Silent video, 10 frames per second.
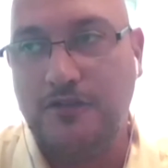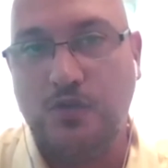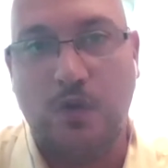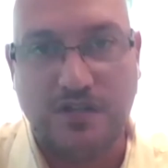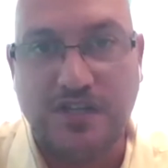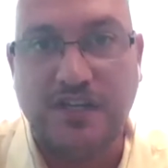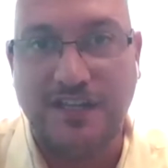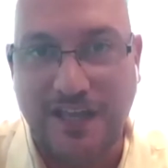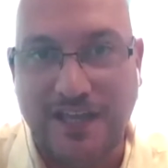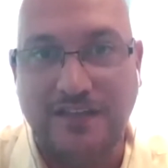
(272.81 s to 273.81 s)

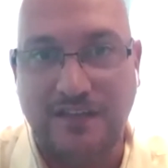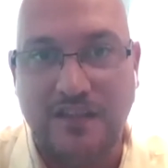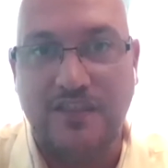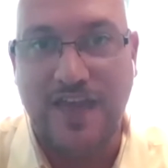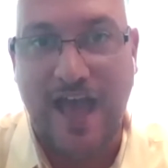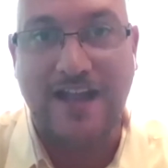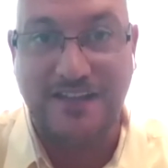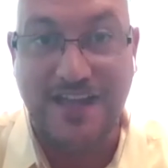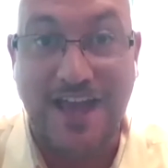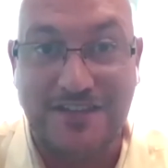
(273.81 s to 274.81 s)
articulate that,
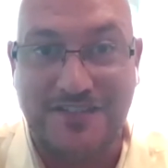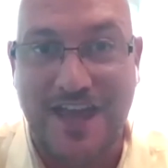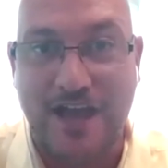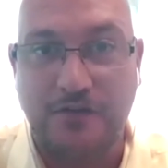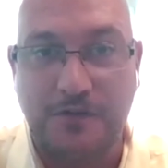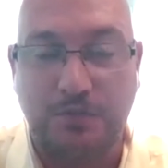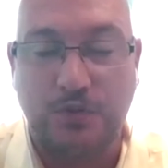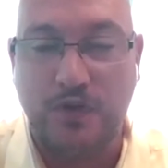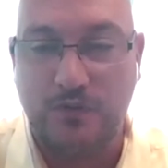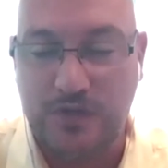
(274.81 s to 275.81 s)
yes, and how an
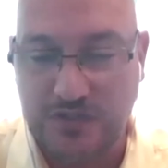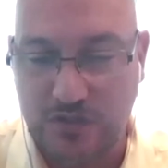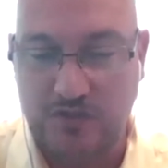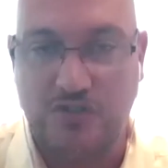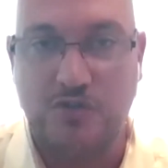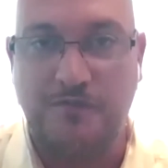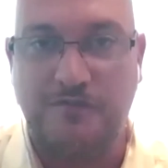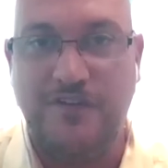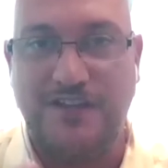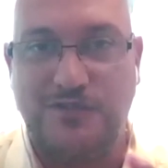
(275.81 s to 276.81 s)
employee resource group
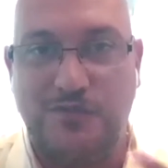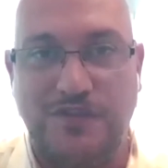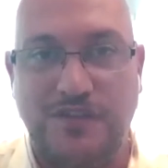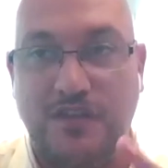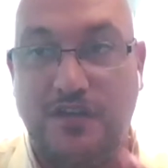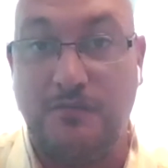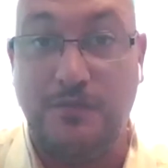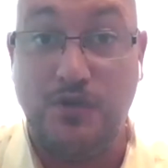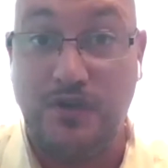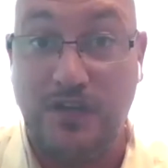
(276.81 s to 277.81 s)
fits within the
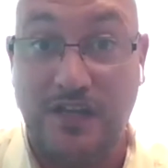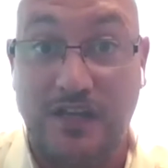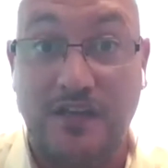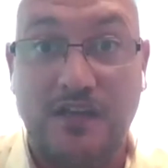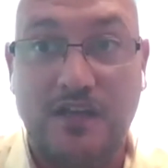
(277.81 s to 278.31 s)
community